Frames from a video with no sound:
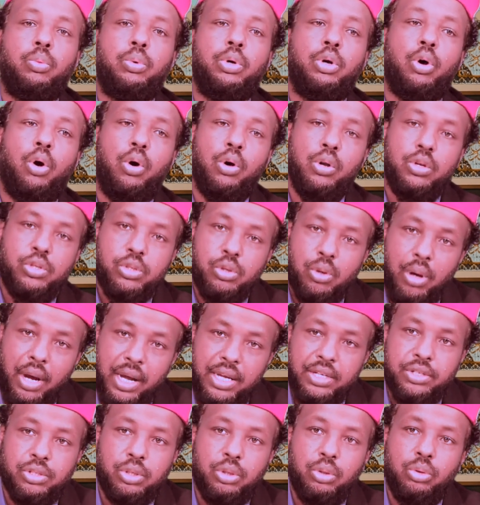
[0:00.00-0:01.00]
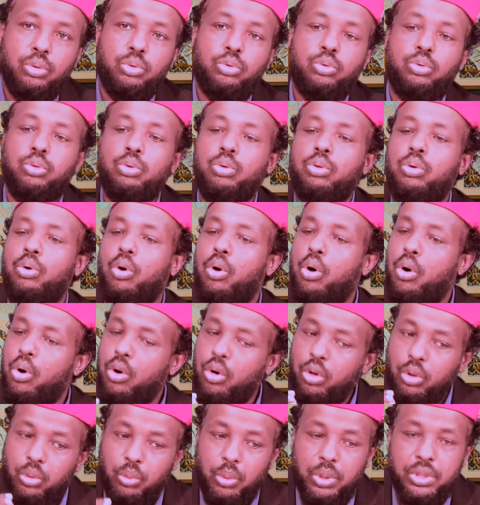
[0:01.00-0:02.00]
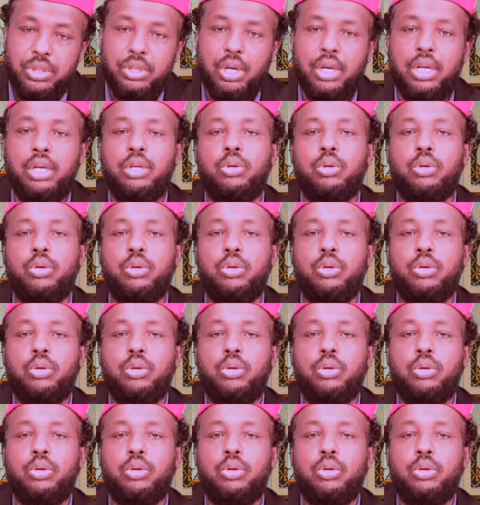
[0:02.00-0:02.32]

We also ask you to always